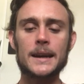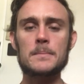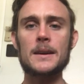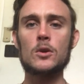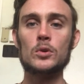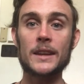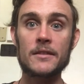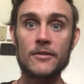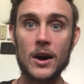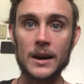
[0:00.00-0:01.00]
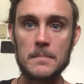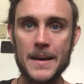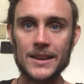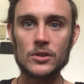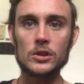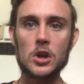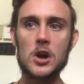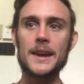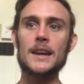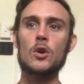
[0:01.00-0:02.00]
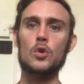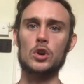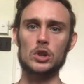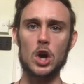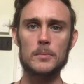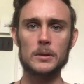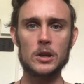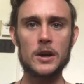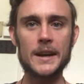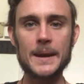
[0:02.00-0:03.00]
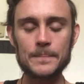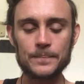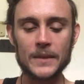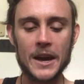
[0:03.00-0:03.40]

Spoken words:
can be called environmental learning or global learning.